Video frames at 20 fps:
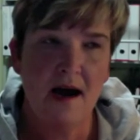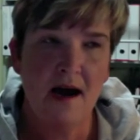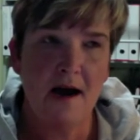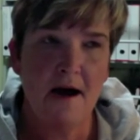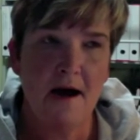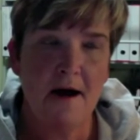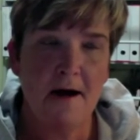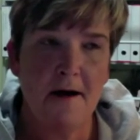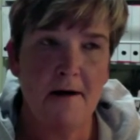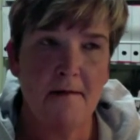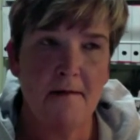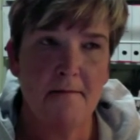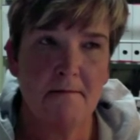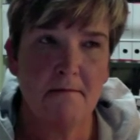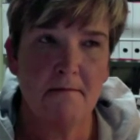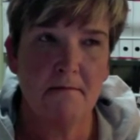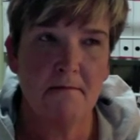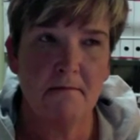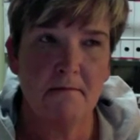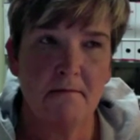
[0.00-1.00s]

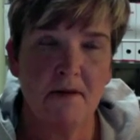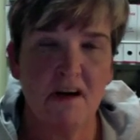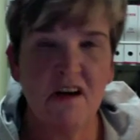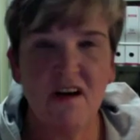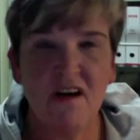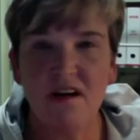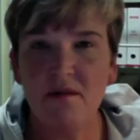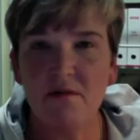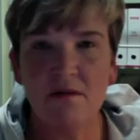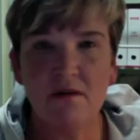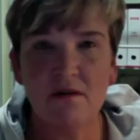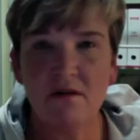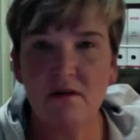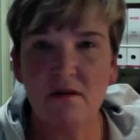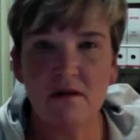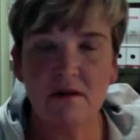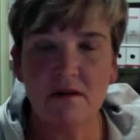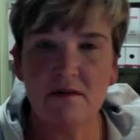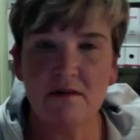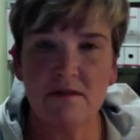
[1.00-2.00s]
No, I wouldn't
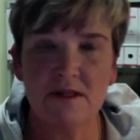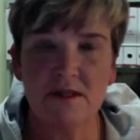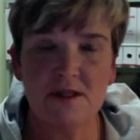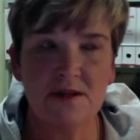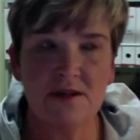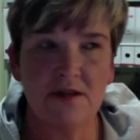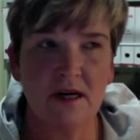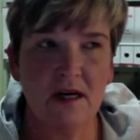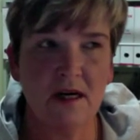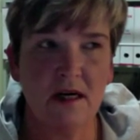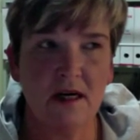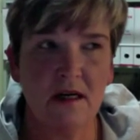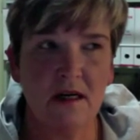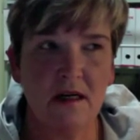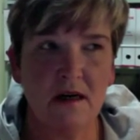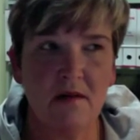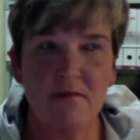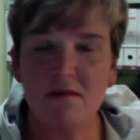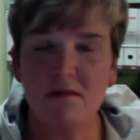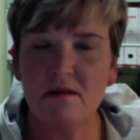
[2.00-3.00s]
call it a retreat, and
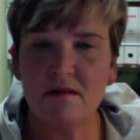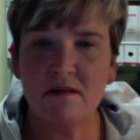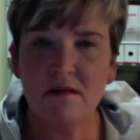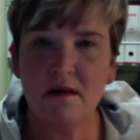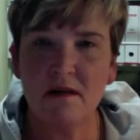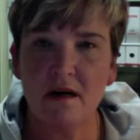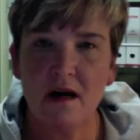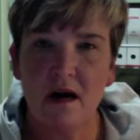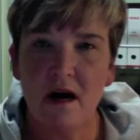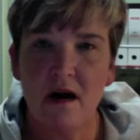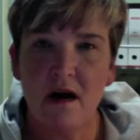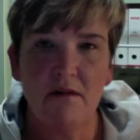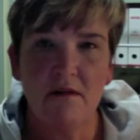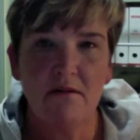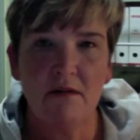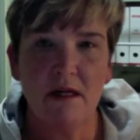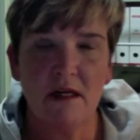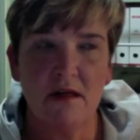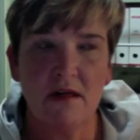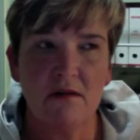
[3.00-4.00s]
I wouldn't
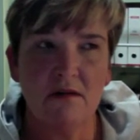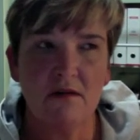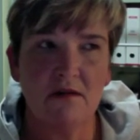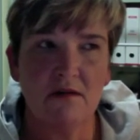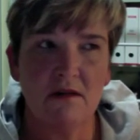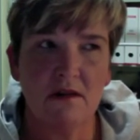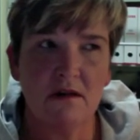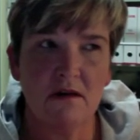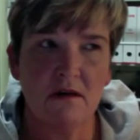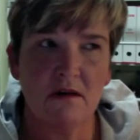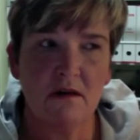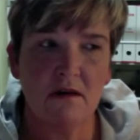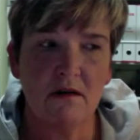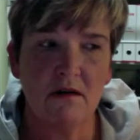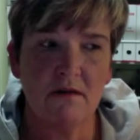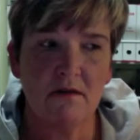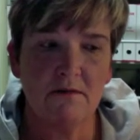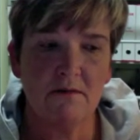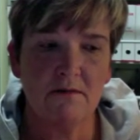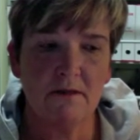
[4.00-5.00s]
really call it a
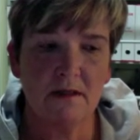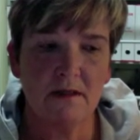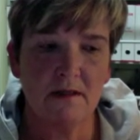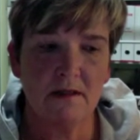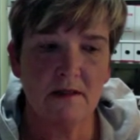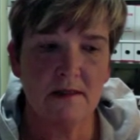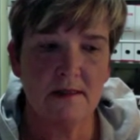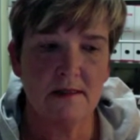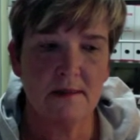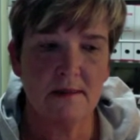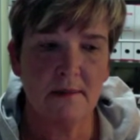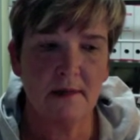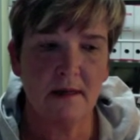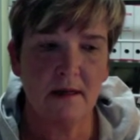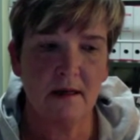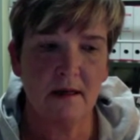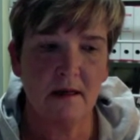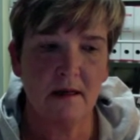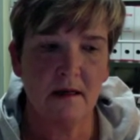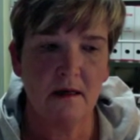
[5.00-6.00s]
conference, but